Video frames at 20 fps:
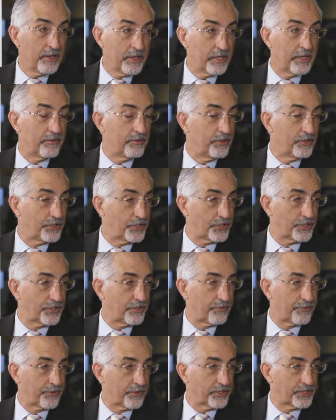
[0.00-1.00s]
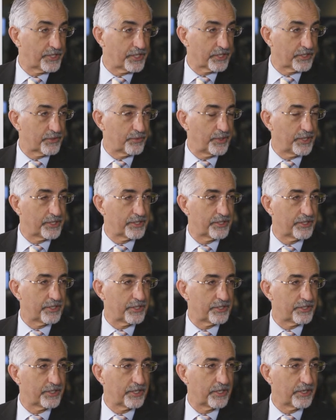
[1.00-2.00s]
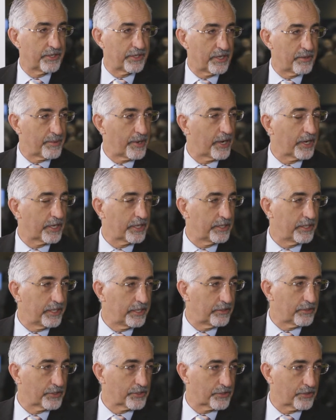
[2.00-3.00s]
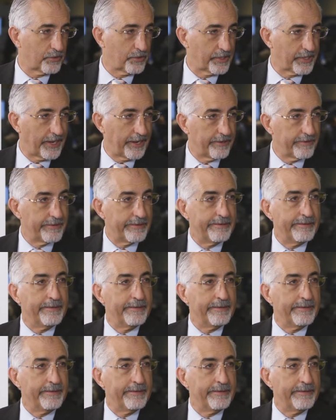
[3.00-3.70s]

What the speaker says: even just the first 6 weeks of this year, the American Eagle sold out.